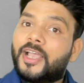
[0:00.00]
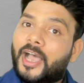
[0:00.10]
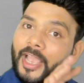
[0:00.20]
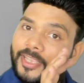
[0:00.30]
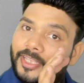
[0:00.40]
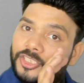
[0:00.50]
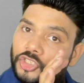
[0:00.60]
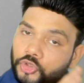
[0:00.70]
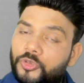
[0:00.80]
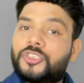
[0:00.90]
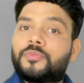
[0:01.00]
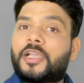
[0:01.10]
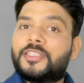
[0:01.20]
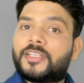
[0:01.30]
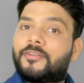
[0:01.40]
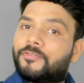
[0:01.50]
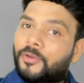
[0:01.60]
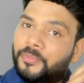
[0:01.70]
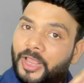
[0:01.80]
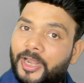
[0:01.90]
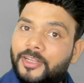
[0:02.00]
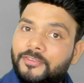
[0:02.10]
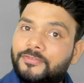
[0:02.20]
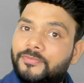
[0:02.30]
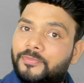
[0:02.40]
I can switch myself from negative